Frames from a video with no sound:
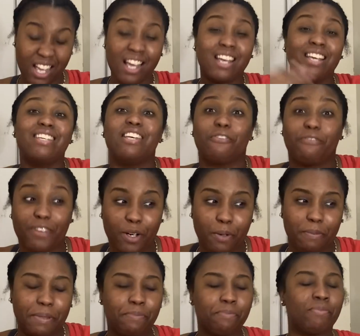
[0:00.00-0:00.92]
You feel
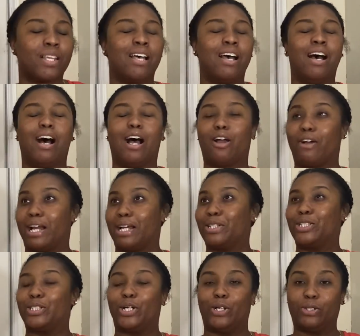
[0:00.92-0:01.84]
me? All right,
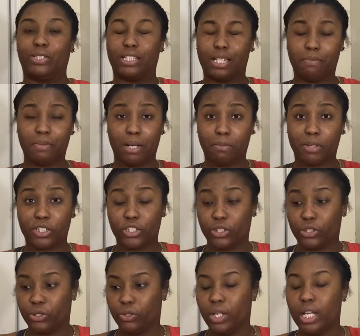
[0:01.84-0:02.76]
so tip number
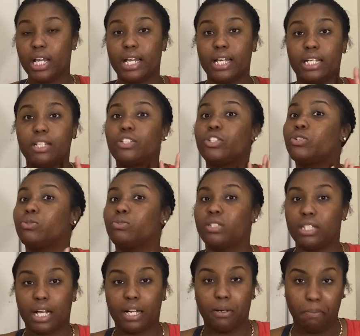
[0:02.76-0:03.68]
2 is to
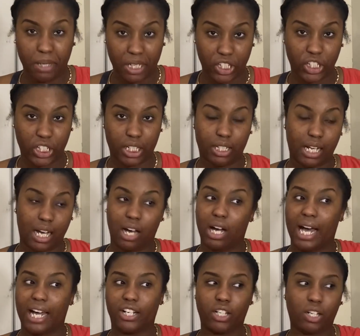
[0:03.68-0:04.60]
set a budget. Now,
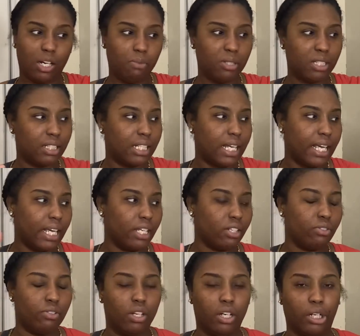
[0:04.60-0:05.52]
I know I was saying,
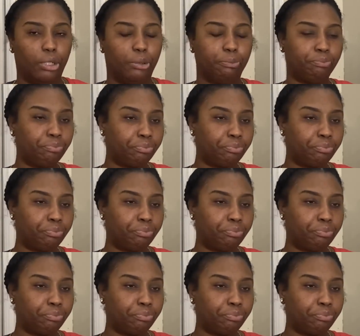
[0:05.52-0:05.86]
you know,